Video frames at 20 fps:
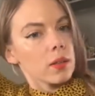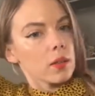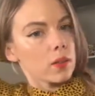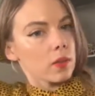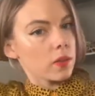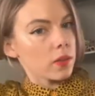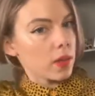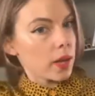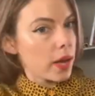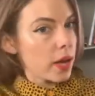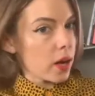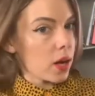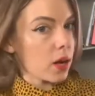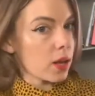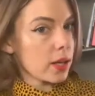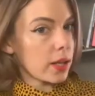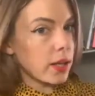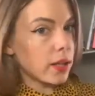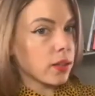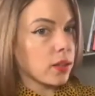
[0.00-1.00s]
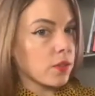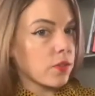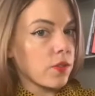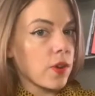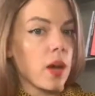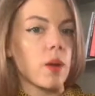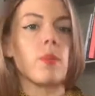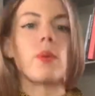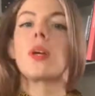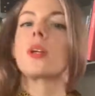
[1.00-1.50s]
the hair hitting the
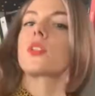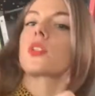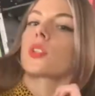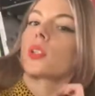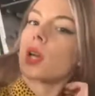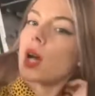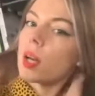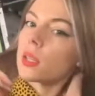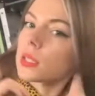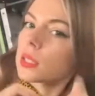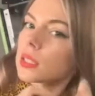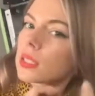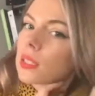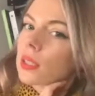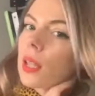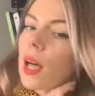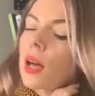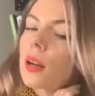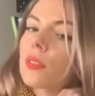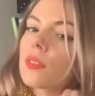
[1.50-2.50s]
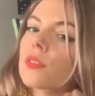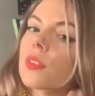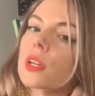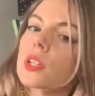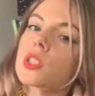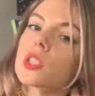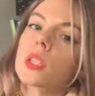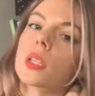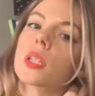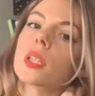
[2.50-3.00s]
fabric just causes a lot of friction
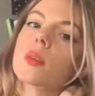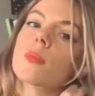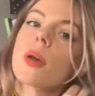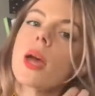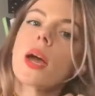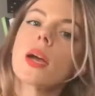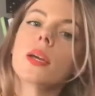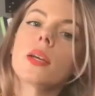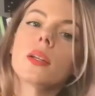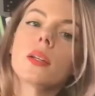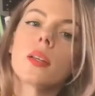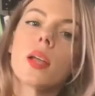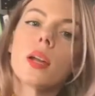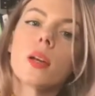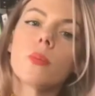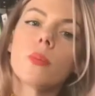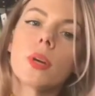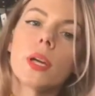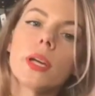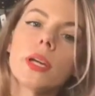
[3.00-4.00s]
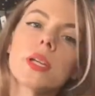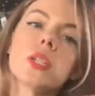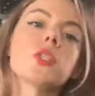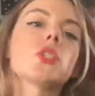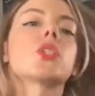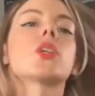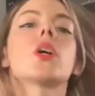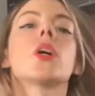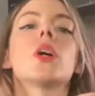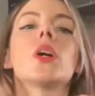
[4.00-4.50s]
in the back and a lot of breakage.
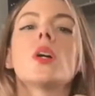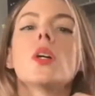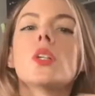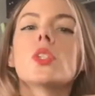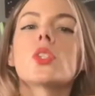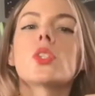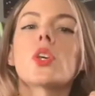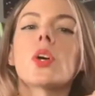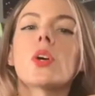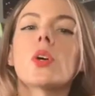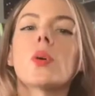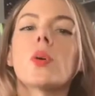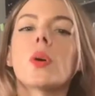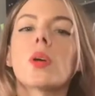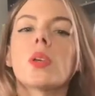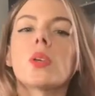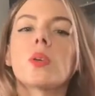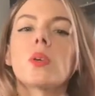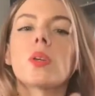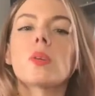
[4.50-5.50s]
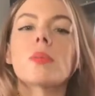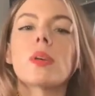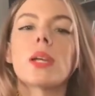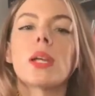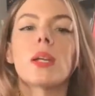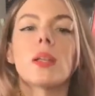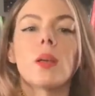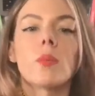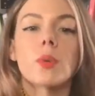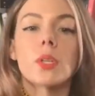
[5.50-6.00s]
So you end up getting a lot
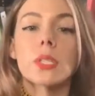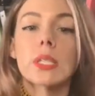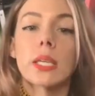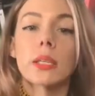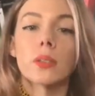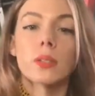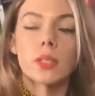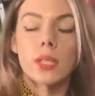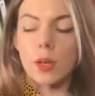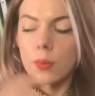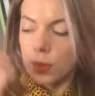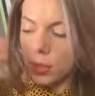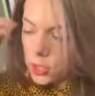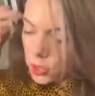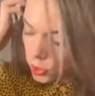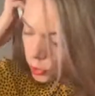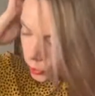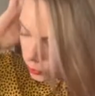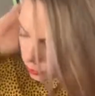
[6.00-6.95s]
more tangles that way too.